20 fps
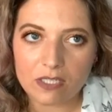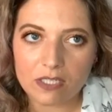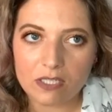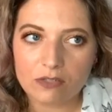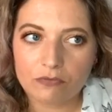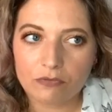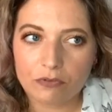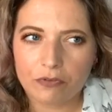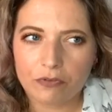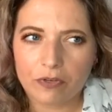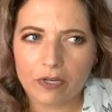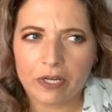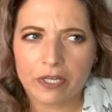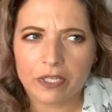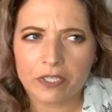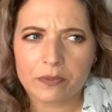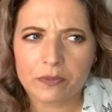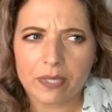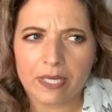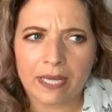referring
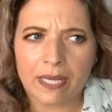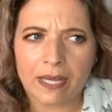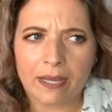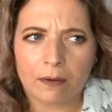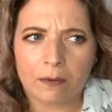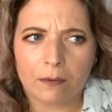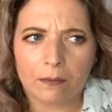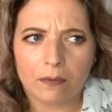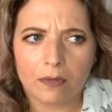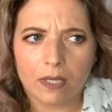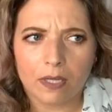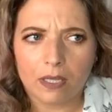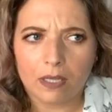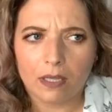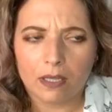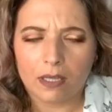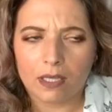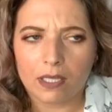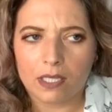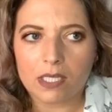to it now
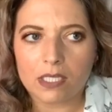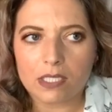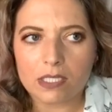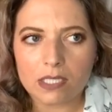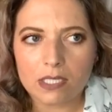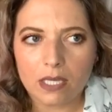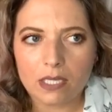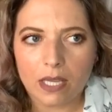as